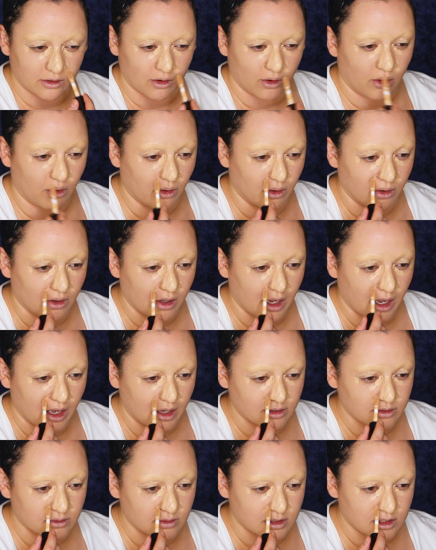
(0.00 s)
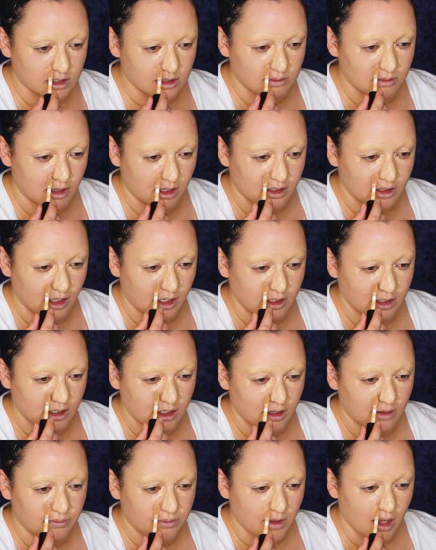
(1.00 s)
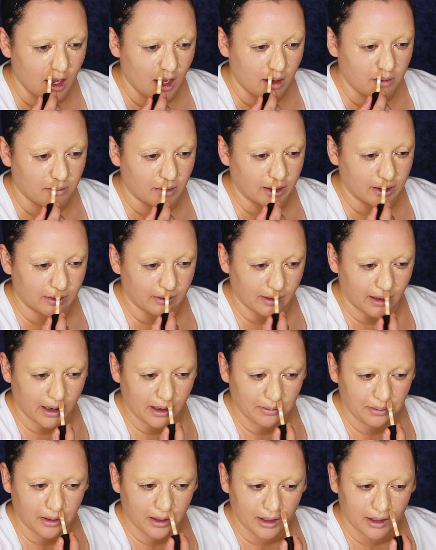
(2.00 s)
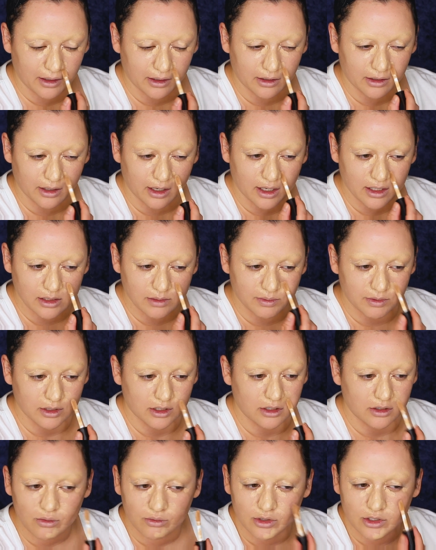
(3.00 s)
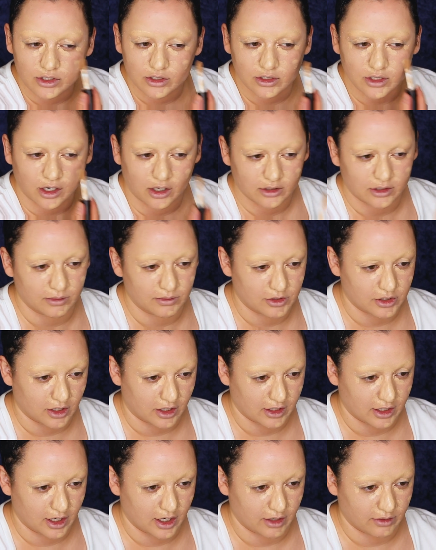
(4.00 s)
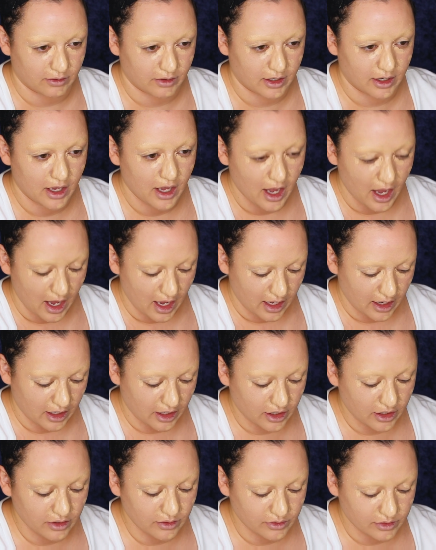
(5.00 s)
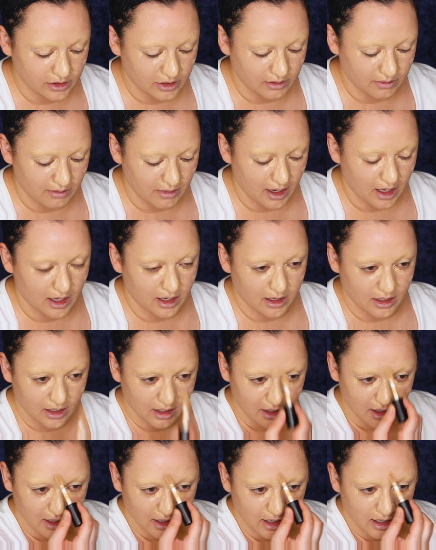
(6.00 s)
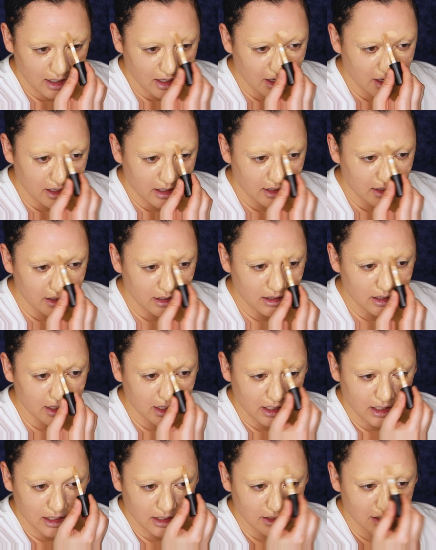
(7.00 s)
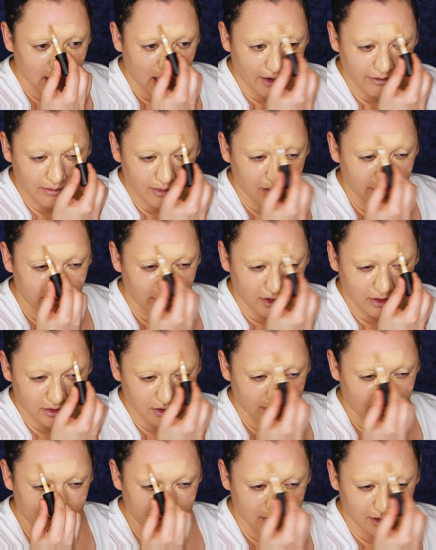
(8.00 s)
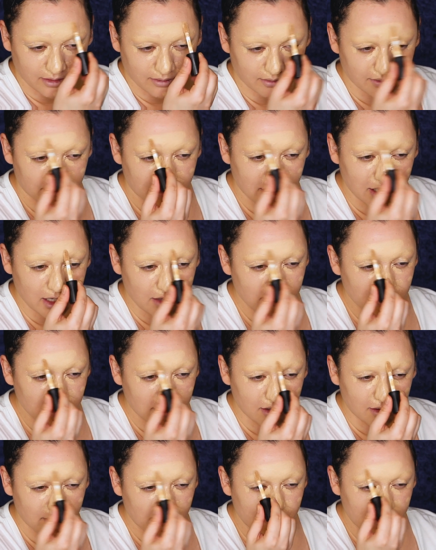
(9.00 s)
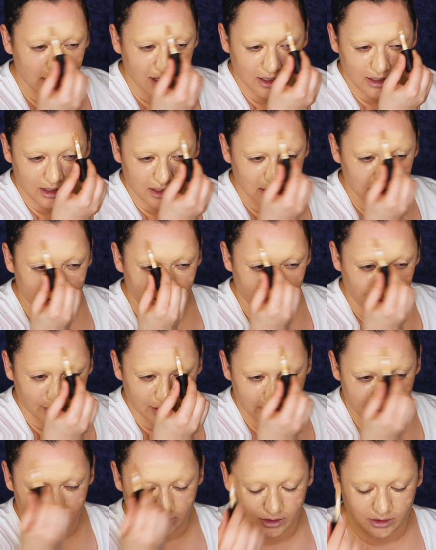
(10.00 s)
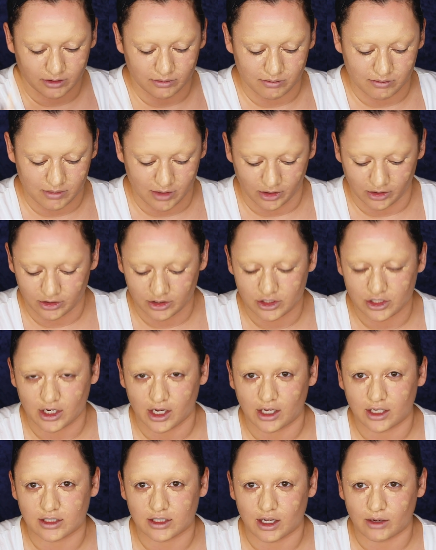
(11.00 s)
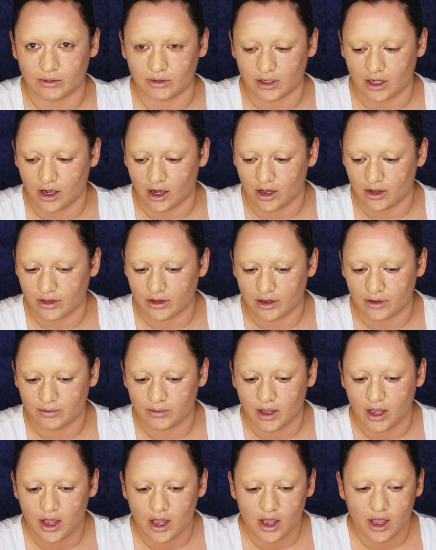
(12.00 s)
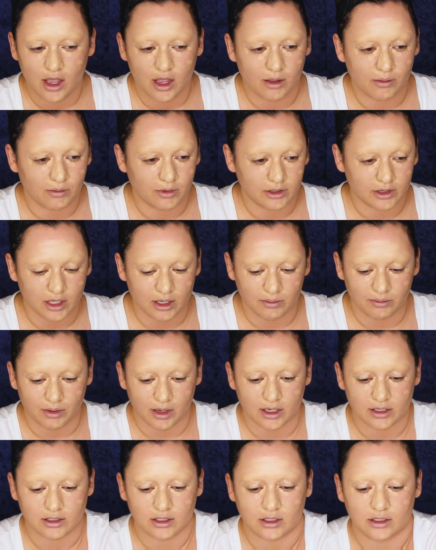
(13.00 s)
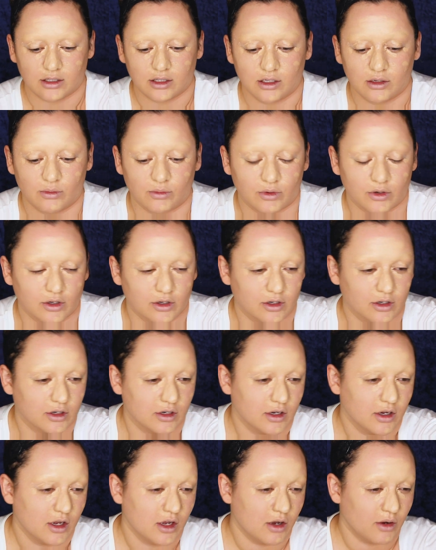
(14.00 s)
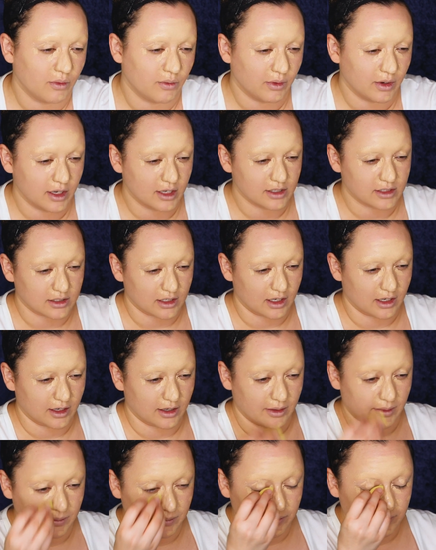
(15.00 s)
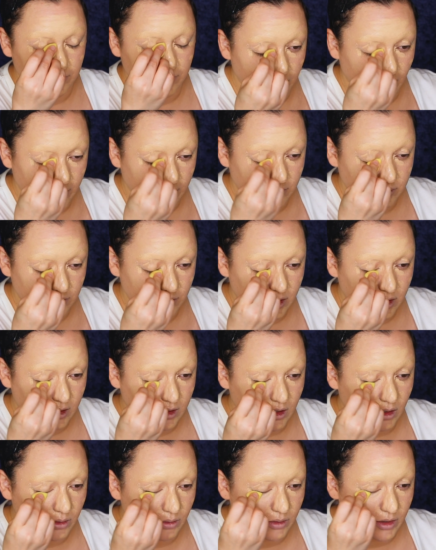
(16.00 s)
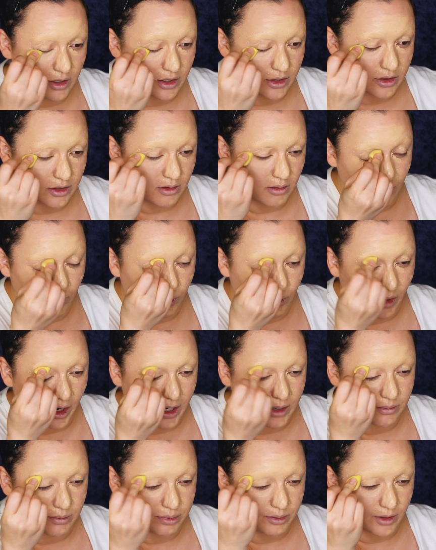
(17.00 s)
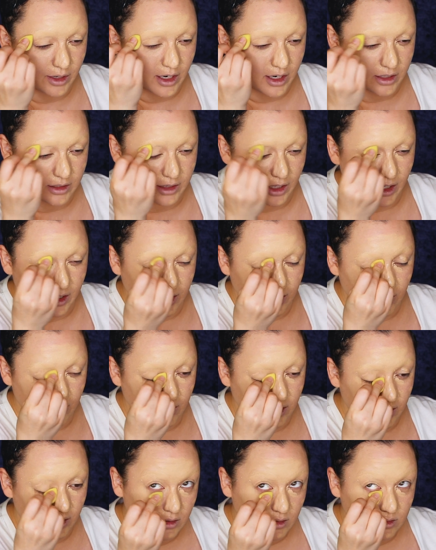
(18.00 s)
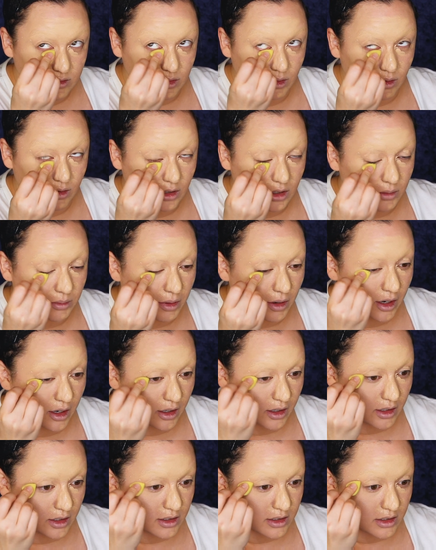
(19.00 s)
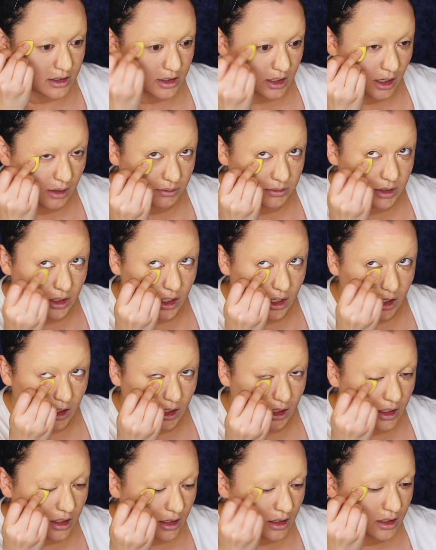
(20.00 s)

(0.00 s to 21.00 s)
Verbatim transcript: Her whole house would smell like it. My grandpa, her husband, we just called him John Henry. He used to make these, I've made videos about them, but he would make these weird milkshakes, I would call them. And what they basically were was um, buttermilk with white bread, like torn apart and dumped in it.